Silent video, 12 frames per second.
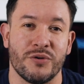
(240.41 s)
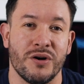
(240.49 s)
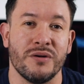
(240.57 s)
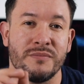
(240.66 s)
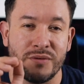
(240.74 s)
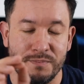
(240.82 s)

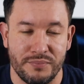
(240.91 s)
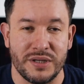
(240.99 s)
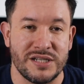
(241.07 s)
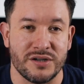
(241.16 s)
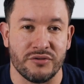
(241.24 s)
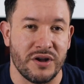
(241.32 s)
wrong,
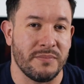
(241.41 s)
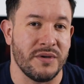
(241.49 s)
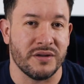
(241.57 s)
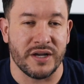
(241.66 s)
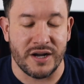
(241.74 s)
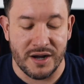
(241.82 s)
please correct me
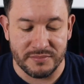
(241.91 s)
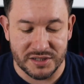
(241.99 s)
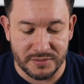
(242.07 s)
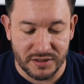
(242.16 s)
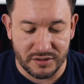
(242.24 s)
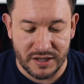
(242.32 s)
on the comments
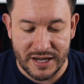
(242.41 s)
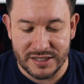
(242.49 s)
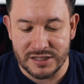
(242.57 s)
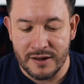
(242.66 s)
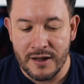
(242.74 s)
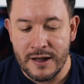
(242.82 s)
below,
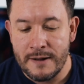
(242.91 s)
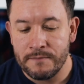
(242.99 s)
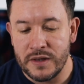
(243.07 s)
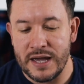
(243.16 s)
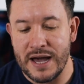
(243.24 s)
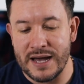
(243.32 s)
guys.
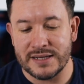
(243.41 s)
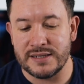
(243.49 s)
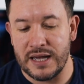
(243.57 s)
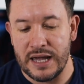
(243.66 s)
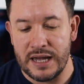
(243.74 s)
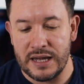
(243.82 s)
It
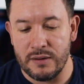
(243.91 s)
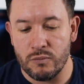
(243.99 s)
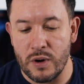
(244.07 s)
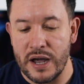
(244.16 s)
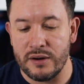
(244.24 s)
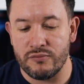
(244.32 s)
has a
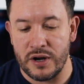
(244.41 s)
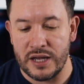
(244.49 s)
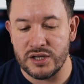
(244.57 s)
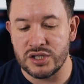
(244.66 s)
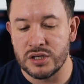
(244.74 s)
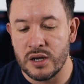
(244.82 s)
wide
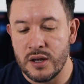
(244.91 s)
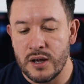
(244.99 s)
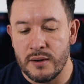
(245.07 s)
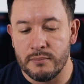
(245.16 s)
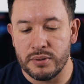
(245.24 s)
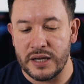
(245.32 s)
range
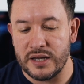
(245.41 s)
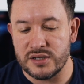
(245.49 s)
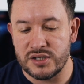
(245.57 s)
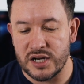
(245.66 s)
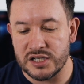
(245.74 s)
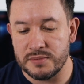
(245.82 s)
blade
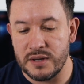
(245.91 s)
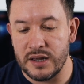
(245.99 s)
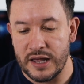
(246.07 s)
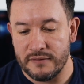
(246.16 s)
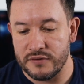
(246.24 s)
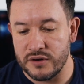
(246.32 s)
adjustment
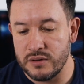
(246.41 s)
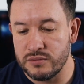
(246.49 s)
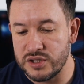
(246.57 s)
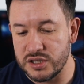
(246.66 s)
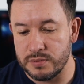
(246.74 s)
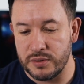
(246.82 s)
lever,
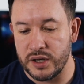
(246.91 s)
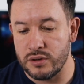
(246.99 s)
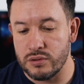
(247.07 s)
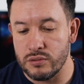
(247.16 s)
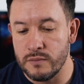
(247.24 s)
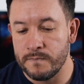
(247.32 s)
which is pretty
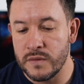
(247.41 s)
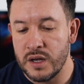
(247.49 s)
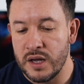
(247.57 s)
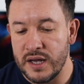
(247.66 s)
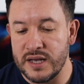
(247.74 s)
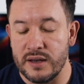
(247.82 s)
cool.
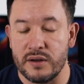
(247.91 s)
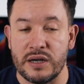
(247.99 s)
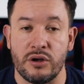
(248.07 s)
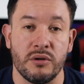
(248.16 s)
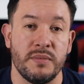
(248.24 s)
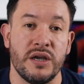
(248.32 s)
It
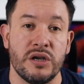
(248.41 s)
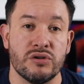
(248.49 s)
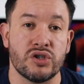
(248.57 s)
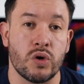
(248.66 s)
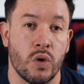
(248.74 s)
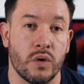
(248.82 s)
could be
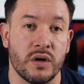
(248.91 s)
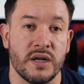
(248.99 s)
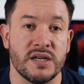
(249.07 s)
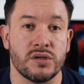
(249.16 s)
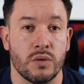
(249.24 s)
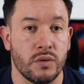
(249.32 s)
used
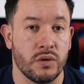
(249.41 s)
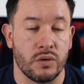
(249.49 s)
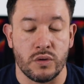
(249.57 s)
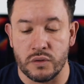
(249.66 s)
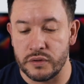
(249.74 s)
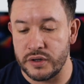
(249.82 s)
cordless or
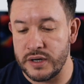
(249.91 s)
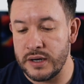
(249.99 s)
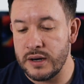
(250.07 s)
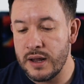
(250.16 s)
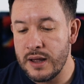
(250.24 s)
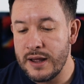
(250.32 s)

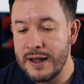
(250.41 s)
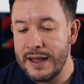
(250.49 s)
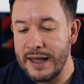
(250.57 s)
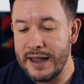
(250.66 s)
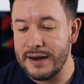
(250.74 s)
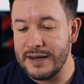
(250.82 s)
corded,
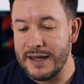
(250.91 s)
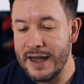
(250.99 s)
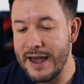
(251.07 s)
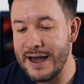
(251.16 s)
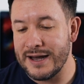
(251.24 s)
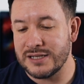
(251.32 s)
and it
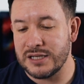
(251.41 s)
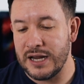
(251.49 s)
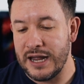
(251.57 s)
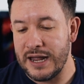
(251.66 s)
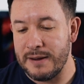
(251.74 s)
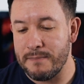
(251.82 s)
has
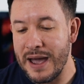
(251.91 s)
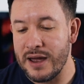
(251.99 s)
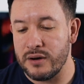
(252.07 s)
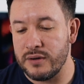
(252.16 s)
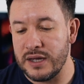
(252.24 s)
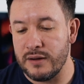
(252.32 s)
a
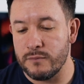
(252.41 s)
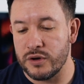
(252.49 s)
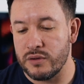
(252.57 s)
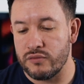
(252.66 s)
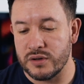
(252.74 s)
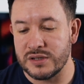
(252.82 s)
battery with a
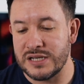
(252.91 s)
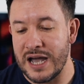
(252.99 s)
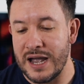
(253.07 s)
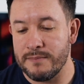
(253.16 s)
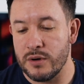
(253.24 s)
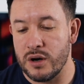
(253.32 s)

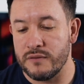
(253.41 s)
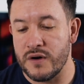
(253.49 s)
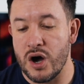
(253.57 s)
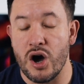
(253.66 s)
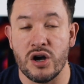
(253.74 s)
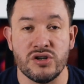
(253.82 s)
runtime of
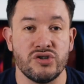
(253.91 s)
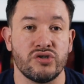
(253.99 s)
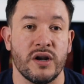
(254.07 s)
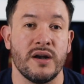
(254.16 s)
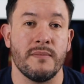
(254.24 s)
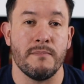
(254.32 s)

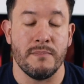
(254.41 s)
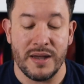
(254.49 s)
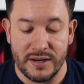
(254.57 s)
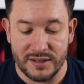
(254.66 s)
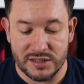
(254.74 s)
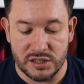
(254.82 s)
100
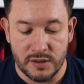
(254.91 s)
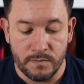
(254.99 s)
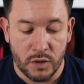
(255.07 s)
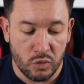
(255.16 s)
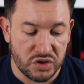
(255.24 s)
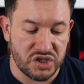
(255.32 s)
minutes,
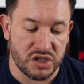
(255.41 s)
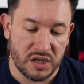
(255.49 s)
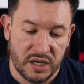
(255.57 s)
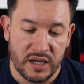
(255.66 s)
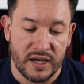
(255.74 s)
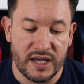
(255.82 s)
which
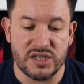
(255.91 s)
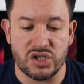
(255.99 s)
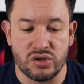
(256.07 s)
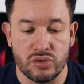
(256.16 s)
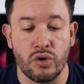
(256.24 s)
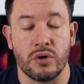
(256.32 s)

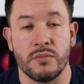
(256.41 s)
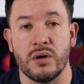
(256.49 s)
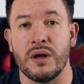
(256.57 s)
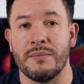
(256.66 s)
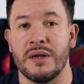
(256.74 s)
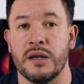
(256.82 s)
it's normal.
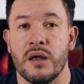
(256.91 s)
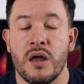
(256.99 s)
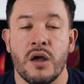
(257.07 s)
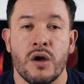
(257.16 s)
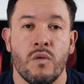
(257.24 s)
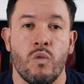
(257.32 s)
I mean,
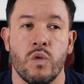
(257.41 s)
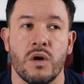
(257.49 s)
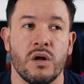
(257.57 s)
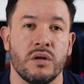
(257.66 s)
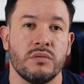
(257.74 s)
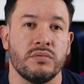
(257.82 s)

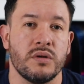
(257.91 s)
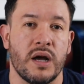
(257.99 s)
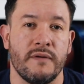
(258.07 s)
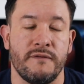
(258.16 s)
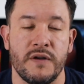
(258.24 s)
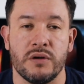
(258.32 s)
I
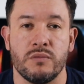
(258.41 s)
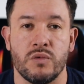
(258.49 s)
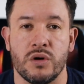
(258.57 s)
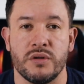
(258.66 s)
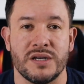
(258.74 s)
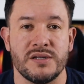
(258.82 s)
feel
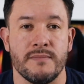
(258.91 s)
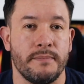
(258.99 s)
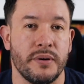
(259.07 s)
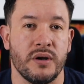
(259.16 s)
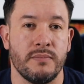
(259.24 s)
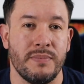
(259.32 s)
Wahl doesn't
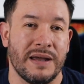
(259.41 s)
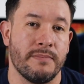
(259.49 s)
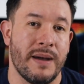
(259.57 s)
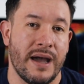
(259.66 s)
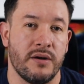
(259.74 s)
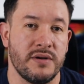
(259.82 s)
put big
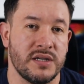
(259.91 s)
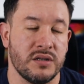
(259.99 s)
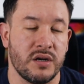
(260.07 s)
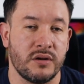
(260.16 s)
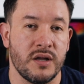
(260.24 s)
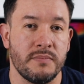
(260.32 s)
batteries in
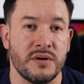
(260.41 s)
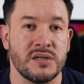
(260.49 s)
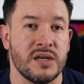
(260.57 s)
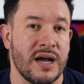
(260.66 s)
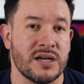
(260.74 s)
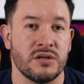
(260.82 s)
their clippers.
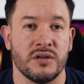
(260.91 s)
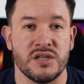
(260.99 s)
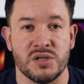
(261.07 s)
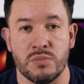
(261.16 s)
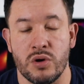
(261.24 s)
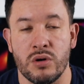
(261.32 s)
They're actually
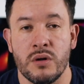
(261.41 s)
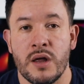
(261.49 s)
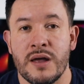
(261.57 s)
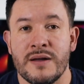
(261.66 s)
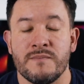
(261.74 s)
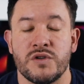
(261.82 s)
small,
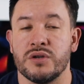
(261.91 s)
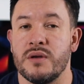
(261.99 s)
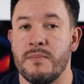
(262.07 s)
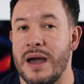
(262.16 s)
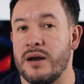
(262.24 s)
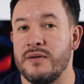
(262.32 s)
so the
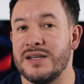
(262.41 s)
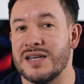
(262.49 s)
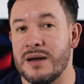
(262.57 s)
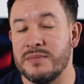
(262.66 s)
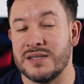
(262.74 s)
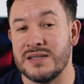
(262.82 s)
battery
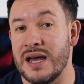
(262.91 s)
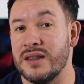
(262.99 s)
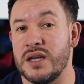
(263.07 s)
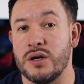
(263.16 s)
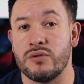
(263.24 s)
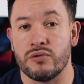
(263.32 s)
time is not
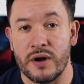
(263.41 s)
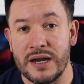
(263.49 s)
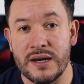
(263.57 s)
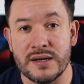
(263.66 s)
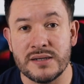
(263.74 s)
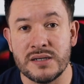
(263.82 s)
the
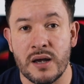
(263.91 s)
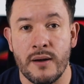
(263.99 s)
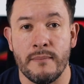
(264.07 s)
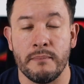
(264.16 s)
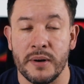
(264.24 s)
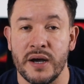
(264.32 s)
greatest,
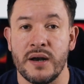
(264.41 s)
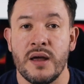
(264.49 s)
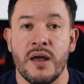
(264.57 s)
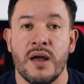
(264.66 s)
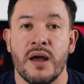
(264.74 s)
but